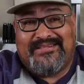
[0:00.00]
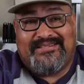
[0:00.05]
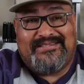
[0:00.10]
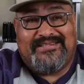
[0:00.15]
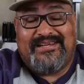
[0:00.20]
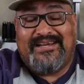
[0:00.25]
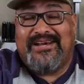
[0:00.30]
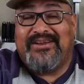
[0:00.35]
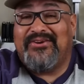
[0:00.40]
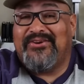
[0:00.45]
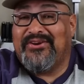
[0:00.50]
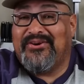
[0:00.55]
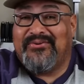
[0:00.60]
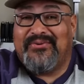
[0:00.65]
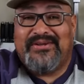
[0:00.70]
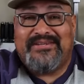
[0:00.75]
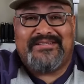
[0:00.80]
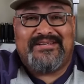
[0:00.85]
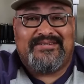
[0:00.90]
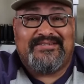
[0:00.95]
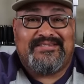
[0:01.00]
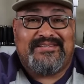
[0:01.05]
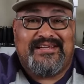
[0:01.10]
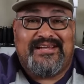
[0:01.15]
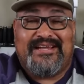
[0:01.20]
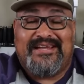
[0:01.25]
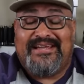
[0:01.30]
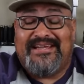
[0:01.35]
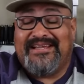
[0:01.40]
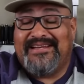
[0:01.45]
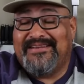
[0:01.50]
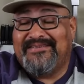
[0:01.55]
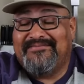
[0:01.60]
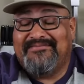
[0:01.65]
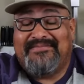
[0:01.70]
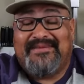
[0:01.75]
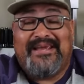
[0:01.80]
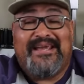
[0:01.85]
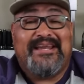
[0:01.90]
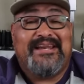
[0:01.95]
it's 100 degrees outside,
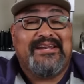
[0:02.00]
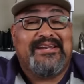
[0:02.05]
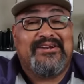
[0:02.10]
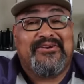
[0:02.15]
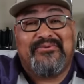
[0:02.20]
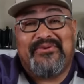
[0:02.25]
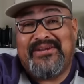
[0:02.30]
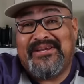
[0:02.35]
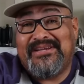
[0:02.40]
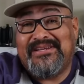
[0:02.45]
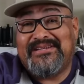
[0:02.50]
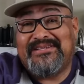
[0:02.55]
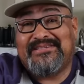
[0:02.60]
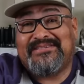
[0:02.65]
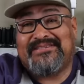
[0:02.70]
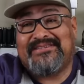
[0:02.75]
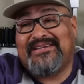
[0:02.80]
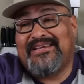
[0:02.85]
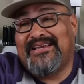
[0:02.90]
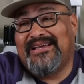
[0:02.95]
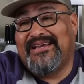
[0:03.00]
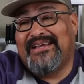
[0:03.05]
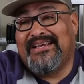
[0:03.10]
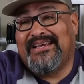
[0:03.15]
80 degrees,